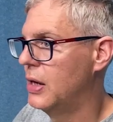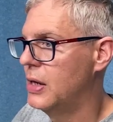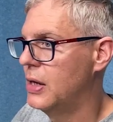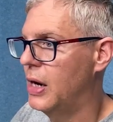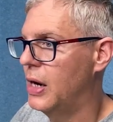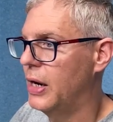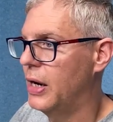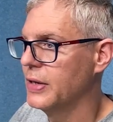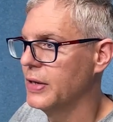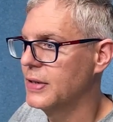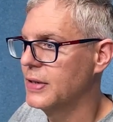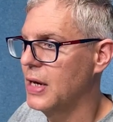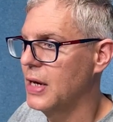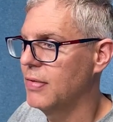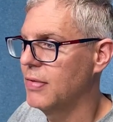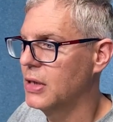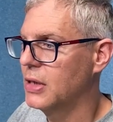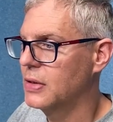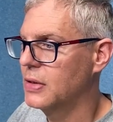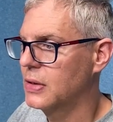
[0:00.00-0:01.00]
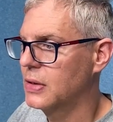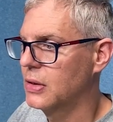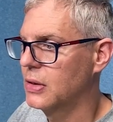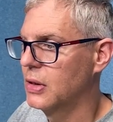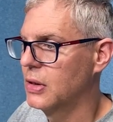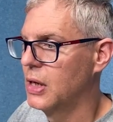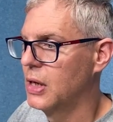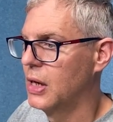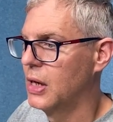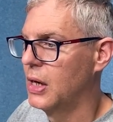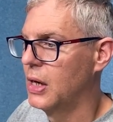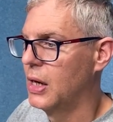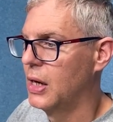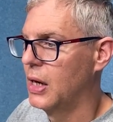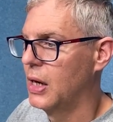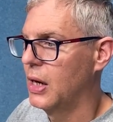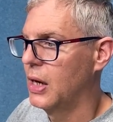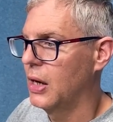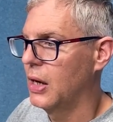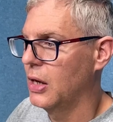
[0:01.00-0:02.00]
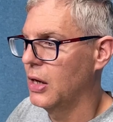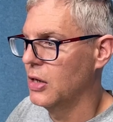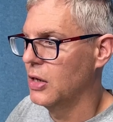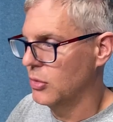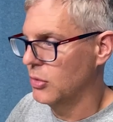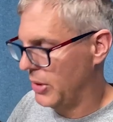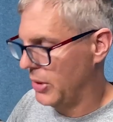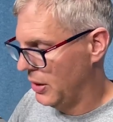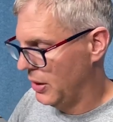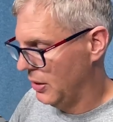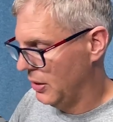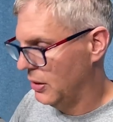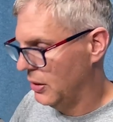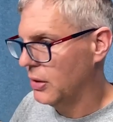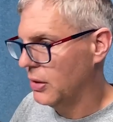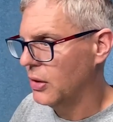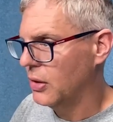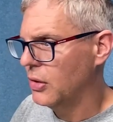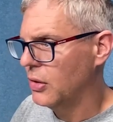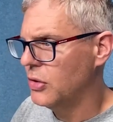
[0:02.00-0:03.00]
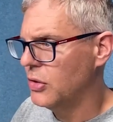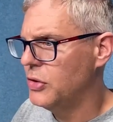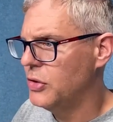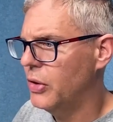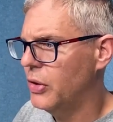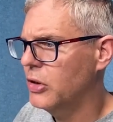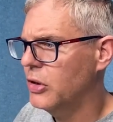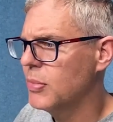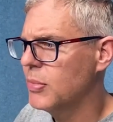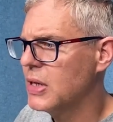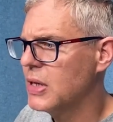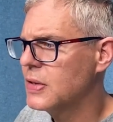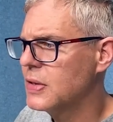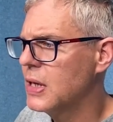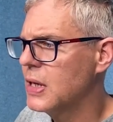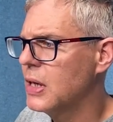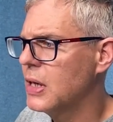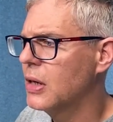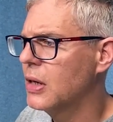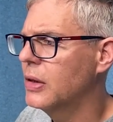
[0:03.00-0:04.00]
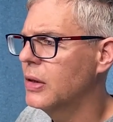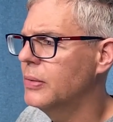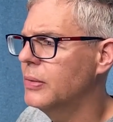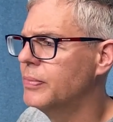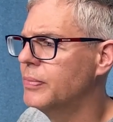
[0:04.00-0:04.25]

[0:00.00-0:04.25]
I save it into my documents here.